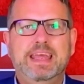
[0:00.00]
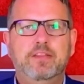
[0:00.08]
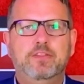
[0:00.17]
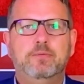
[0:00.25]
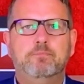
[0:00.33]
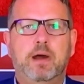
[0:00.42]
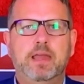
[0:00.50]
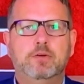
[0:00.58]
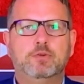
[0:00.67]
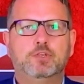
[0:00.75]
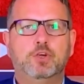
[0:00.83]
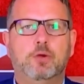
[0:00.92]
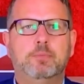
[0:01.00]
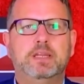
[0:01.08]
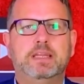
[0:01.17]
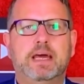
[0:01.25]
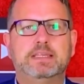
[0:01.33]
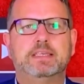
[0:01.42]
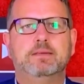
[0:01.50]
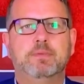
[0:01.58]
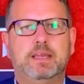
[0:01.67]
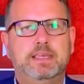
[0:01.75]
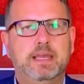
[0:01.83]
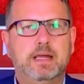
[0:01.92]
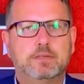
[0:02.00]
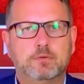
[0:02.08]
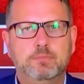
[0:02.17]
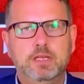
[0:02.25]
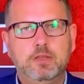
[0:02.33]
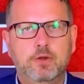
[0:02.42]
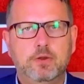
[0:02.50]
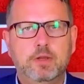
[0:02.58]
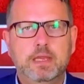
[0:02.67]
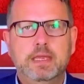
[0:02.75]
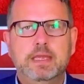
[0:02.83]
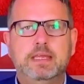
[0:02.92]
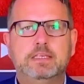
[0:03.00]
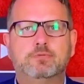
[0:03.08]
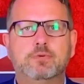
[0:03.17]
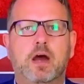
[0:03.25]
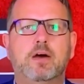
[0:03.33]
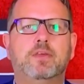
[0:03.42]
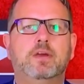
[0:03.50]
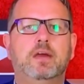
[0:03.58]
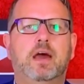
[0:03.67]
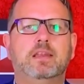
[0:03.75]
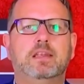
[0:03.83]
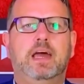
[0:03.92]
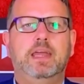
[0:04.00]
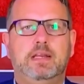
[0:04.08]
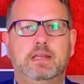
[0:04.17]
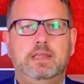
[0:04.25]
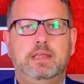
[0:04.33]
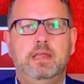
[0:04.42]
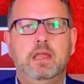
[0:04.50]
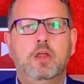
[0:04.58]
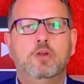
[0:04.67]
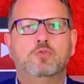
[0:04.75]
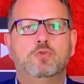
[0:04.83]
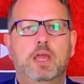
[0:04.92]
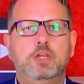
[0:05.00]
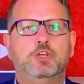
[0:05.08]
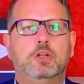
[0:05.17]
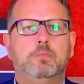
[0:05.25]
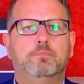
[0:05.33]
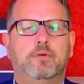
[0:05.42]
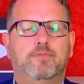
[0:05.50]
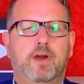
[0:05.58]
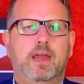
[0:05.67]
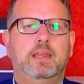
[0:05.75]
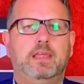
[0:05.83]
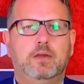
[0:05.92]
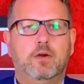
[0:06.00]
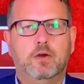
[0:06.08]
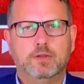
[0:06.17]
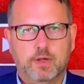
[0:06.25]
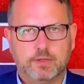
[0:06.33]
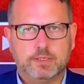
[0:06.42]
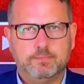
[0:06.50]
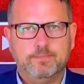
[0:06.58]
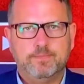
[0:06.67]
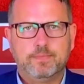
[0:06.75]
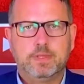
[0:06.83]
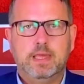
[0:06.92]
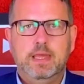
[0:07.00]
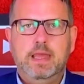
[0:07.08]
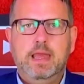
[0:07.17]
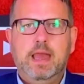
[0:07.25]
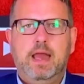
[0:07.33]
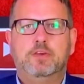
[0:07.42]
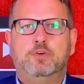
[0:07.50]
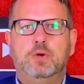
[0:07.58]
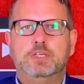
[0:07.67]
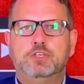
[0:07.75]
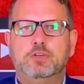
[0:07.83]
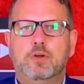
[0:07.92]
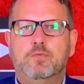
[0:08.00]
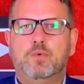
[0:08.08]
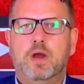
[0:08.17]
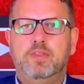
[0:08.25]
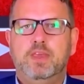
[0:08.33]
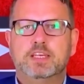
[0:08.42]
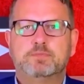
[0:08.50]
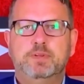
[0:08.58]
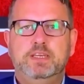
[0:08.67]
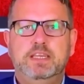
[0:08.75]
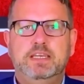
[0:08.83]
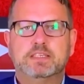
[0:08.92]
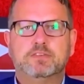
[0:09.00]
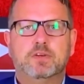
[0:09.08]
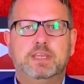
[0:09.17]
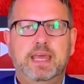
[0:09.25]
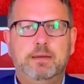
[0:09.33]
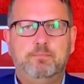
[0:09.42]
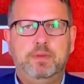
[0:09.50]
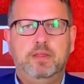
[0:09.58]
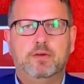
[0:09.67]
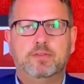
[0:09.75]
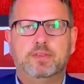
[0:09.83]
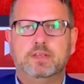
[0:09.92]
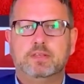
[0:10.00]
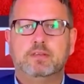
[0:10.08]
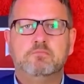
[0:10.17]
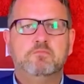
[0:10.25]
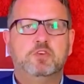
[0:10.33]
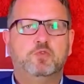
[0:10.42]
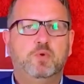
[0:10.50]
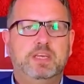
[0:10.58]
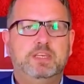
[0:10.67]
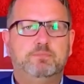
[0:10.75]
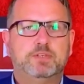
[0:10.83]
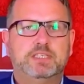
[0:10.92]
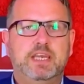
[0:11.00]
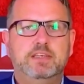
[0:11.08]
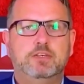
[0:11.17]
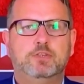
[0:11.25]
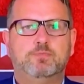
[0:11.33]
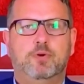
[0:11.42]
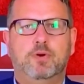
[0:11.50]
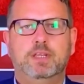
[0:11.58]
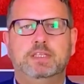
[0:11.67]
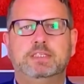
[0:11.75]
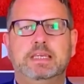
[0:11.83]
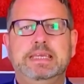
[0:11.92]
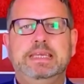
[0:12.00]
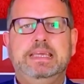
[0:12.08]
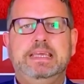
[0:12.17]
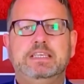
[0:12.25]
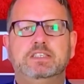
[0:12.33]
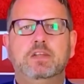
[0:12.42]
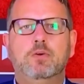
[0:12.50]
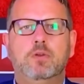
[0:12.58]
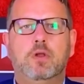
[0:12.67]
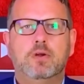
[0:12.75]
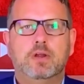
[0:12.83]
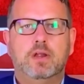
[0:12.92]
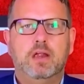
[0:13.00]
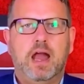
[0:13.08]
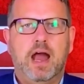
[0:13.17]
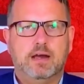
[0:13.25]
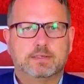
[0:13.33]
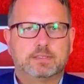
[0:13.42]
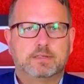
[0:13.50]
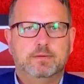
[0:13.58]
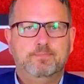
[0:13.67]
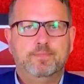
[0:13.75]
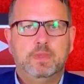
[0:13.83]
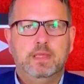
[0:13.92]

in the bio-German latte macchiato milieu is rather unlikely, racial profiling or not. And the question of why the SPD does not get beyond the 20 percentage points is no longer asked.